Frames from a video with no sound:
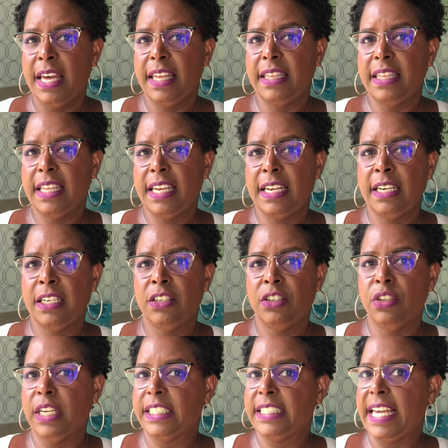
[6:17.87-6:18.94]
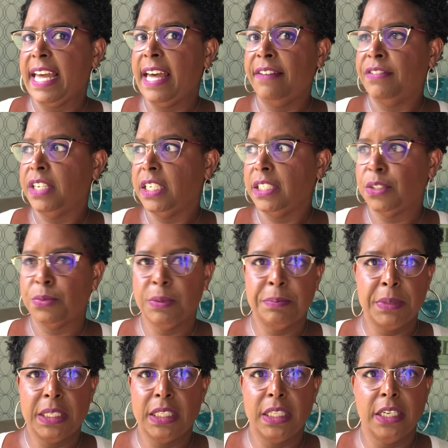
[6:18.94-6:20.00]
and then like the evidence
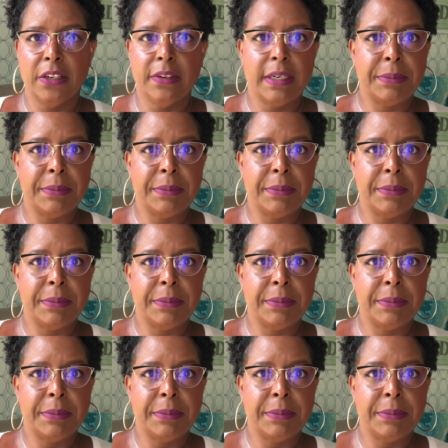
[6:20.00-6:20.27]
would be there